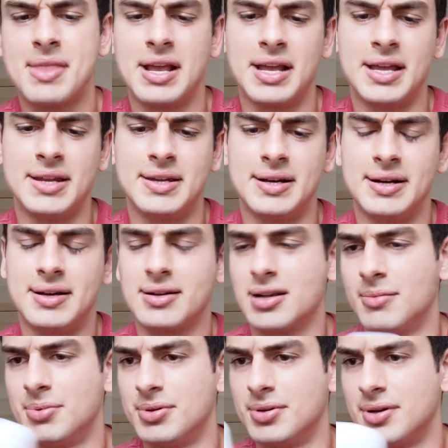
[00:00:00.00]
and uh, a
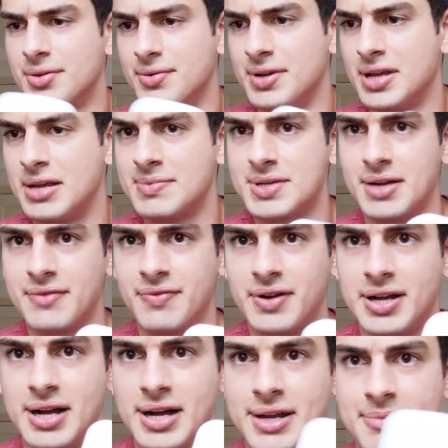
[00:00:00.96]
couple other names I
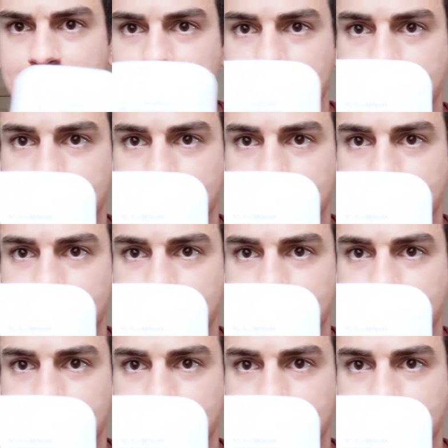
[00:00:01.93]
forgot,